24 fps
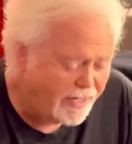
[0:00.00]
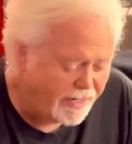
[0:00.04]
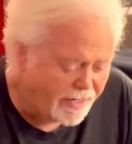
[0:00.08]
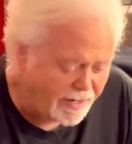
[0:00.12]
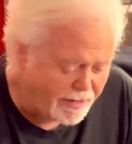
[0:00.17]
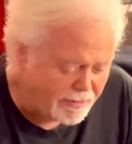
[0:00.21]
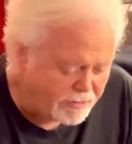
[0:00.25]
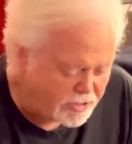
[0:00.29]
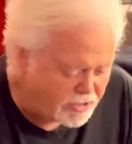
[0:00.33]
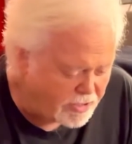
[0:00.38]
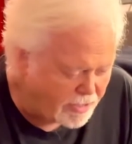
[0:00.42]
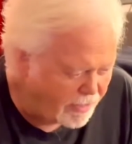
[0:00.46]

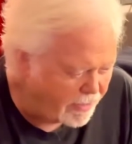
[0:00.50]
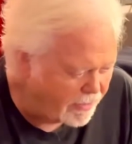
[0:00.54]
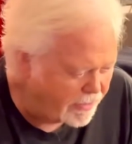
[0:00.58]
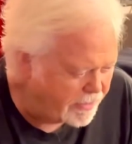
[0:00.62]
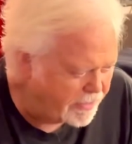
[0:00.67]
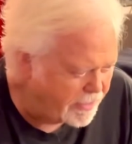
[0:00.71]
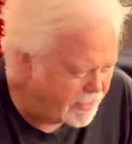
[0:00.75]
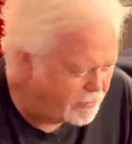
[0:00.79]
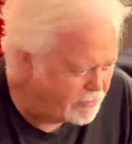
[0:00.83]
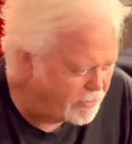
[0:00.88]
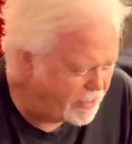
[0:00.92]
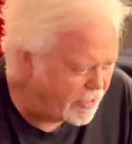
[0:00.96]
I was
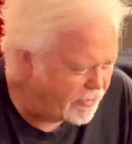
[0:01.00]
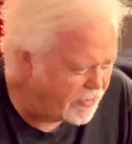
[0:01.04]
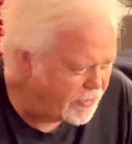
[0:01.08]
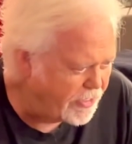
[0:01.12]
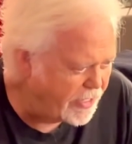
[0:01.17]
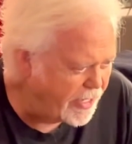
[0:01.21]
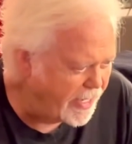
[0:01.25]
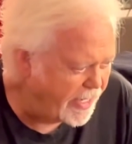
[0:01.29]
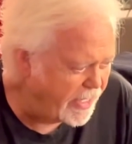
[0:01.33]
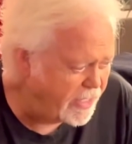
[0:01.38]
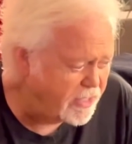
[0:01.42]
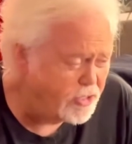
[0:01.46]
talking to him the other
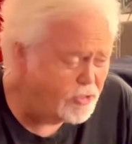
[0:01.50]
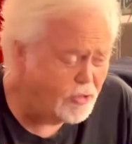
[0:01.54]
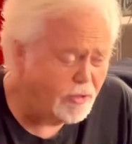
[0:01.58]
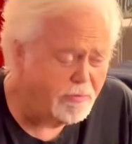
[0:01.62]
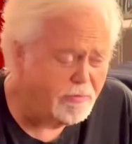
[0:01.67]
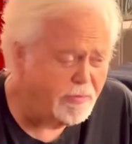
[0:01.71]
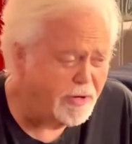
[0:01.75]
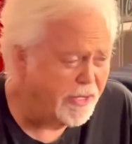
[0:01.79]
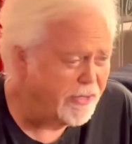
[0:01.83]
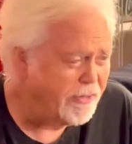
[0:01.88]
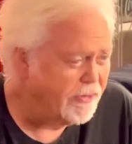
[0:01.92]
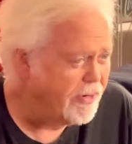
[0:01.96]
day. He's
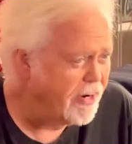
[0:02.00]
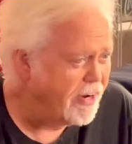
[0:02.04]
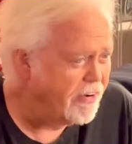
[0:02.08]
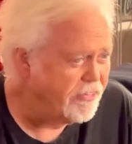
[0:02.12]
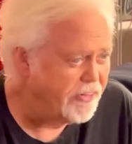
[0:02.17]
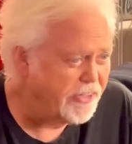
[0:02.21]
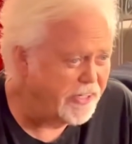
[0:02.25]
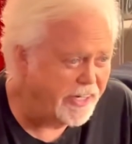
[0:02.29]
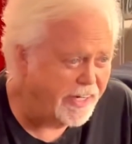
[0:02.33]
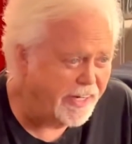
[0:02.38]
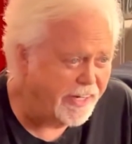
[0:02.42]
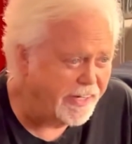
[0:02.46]
doing better
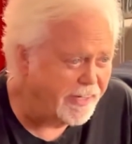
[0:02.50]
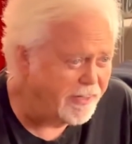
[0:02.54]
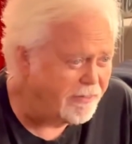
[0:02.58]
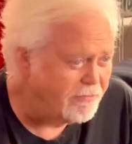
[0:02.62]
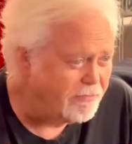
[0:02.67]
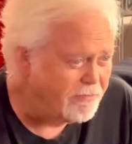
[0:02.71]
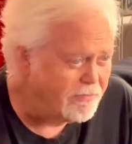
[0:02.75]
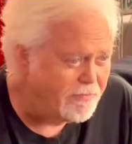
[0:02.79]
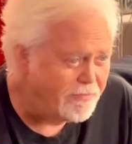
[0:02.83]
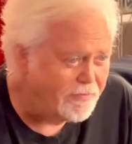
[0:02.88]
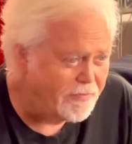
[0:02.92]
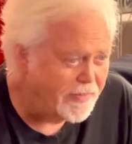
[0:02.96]
every day.
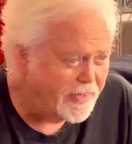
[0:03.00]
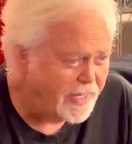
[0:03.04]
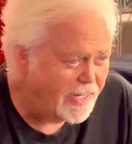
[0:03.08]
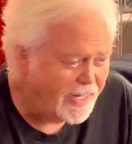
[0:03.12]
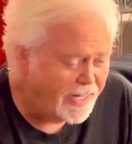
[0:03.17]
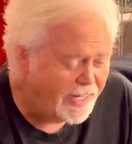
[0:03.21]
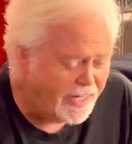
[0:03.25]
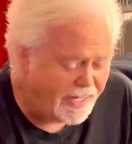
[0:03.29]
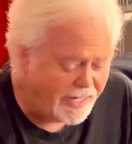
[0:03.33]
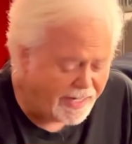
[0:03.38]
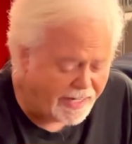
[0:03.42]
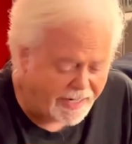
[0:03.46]
Good.
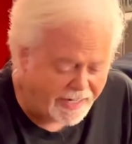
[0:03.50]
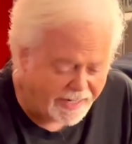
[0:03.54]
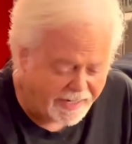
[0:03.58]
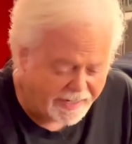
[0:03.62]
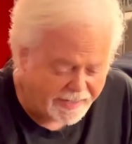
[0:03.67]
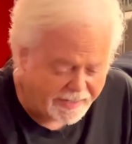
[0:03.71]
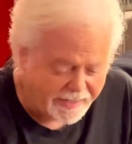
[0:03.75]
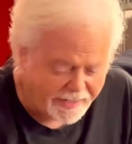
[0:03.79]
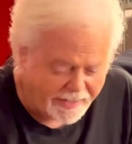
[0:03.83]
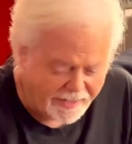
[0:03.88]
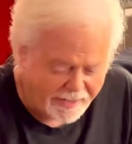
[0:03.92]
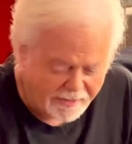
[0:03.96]

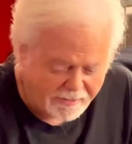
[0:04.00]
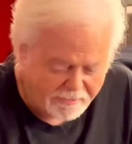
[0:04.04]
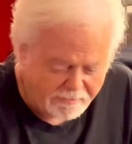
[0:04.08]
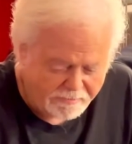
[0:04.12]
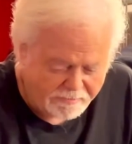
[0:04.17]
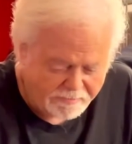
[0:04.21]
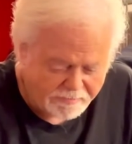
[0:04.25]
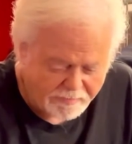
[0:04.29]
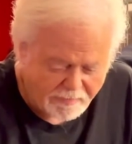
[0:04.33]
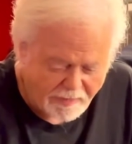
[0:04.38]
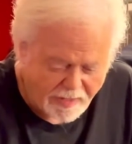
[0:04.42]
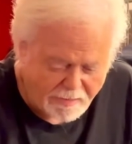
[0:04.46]
And uh,
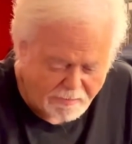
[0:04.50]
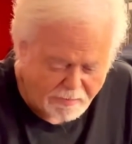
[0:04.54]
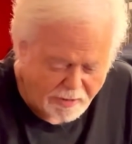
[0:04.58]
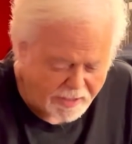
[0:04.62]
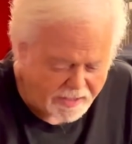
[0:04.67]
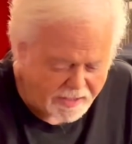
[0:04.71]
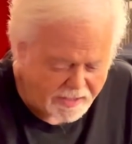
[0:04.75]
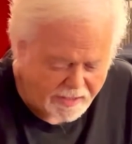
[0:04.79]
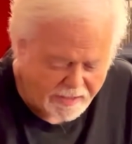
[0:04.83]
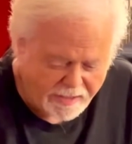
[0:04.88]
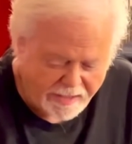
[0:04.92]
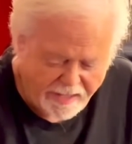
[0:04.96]

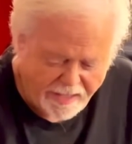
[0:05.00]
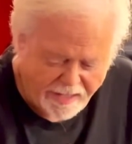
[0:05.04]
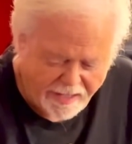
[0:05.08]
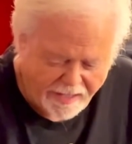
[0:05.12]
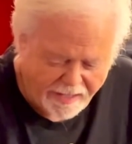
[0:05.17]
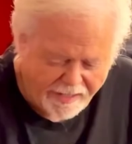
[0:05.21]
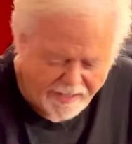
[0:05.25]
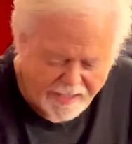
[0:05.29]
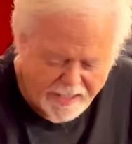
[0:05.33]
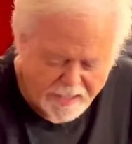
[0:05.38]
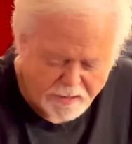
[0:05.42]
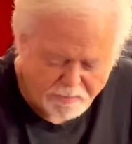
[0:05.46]
but
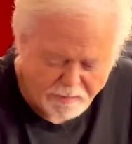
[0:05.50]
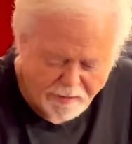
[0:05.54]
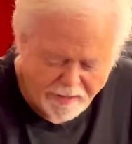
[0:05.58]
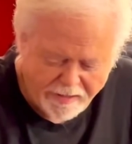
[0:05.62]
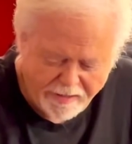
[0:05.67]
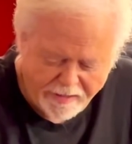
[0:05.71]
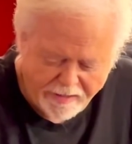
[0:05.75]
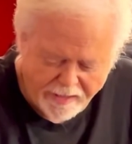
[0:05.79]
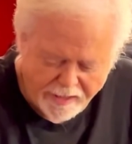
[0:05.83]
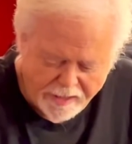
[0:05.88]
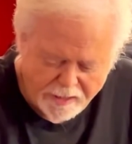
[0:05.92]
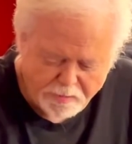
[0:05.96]
yeah, it's
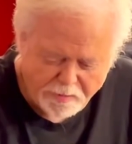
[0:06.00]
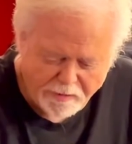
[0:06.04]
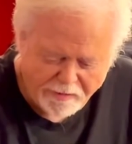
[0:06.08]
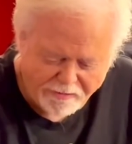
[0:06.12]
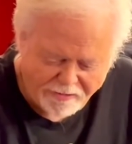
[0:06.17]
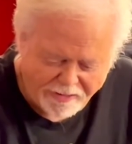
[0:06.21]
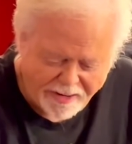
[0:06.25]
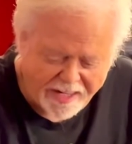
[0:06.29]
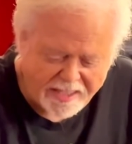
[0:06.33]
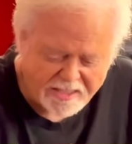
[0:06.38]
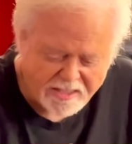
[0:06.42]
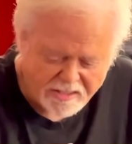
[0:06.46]
been it's been
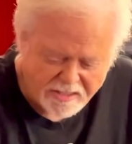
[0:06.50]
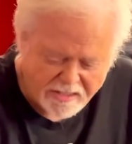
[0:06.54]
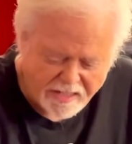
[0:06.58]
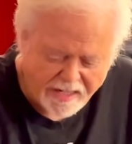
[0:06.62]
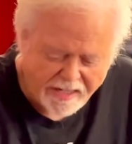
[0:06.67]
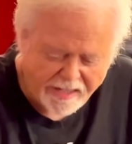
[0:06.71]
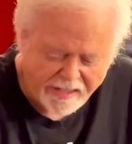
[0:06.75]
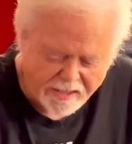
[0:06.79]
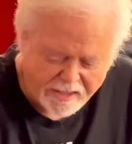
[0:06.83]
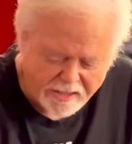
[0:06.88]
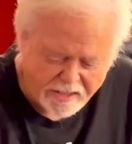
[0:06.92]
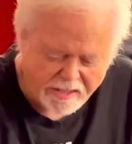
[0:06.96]

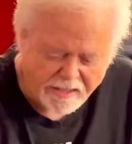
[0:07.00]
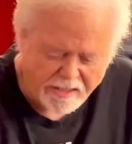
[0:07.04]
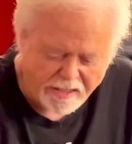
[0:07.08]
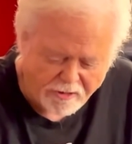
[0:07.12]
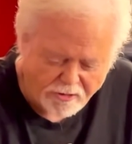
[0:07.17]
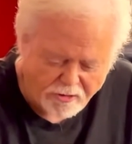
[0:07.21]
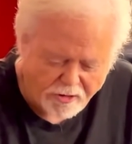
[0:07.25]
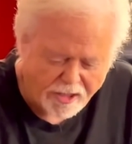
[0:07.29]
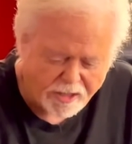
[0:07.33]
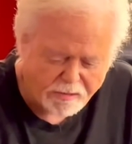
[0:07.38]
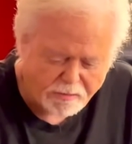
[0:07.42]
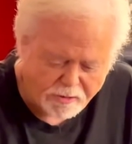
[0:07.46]
fascinating. It's an
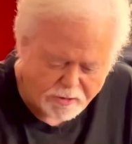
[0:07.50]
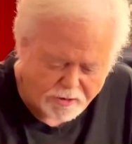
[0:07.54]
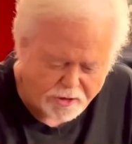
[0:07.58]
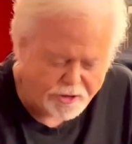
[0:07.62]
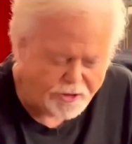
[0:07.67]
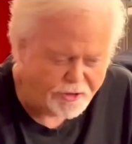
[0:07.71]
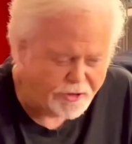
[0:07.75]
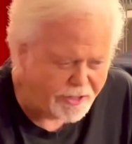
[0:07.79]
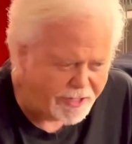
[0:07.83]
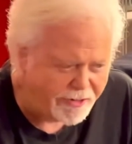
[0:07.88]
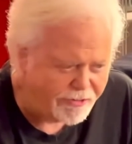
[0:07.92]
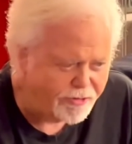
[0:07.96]
incredible
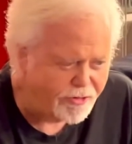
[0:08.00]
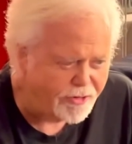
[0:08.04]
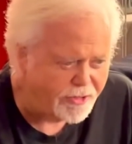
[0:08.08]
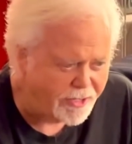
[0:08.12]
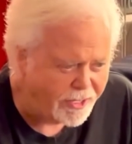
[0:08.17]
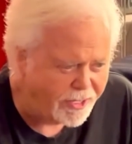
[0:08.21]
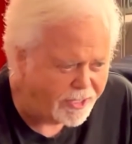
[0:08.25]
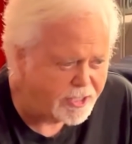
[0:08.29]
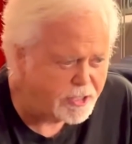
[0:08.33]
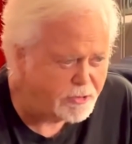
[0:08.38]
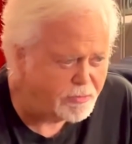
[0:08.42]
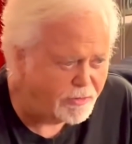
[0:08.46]
journey for an
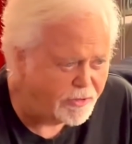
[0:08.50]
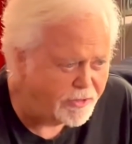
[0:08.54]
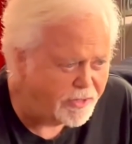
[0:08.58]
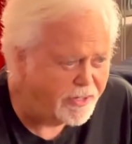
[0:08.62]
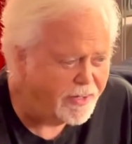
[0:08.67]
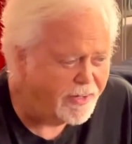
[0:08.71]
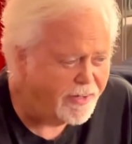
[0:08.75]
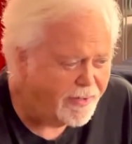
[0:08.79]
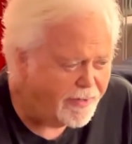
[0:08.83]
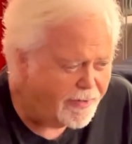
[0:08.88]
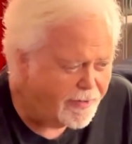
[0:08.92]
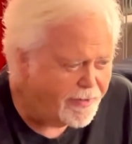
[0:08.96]
Osmond
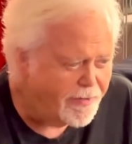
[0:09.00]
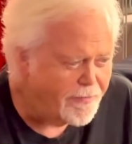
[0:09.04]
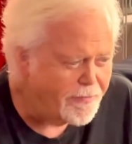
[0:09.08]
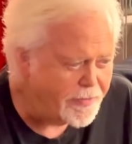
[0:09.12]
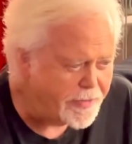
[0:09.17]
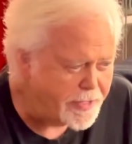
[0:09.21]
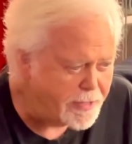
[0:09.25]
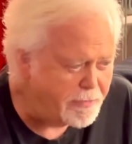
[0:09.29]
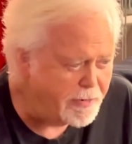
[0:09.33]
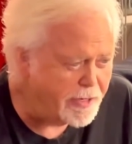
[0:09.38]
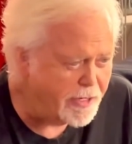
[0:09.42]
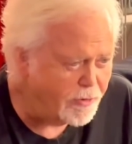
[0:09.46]

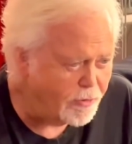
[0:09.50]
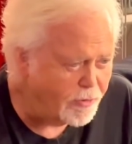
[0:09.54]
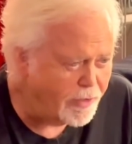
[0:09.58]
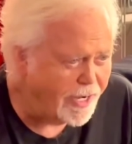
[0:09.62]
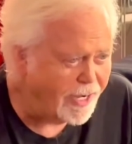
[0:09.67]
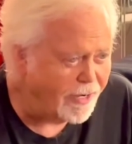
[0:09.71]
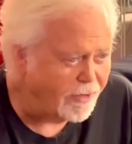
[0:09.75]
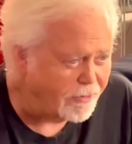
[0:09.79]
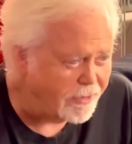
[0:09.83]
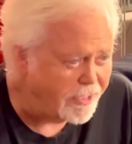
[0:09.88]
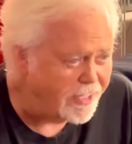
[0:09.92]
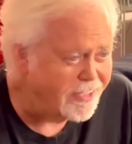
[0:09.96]
to be
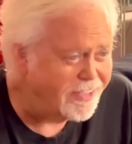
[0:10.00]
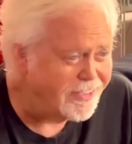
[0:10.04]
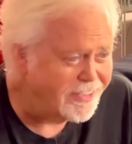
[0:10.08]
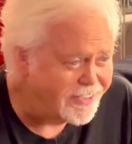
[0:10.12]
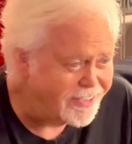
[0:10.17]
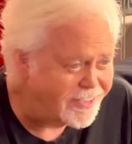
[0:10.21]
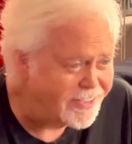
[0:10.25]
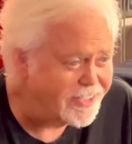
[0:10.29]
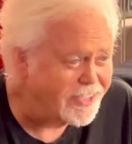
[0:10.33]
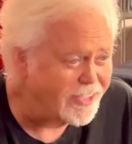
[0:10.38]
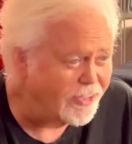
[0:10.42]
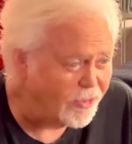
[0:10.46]
around
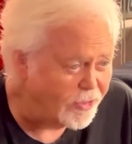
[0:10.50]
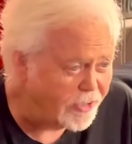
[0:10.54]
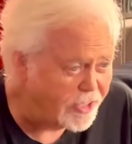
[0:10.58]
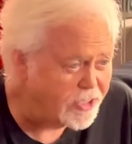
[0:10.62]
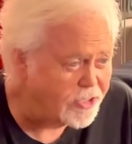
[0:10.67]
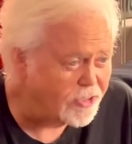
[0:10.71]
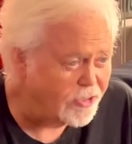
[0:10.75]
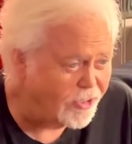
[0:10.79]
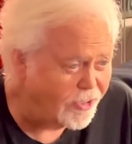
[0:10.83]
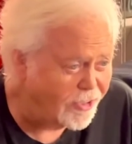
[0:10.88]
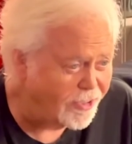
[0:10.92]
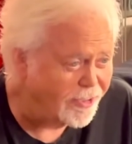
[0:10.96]
still
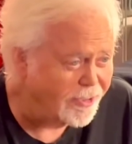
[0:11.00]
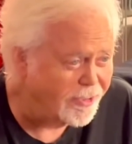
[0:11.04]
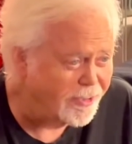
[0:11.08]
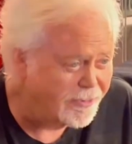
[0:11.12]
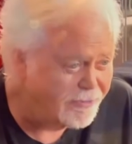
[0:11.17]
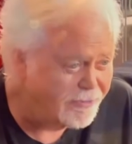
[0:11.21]
this long.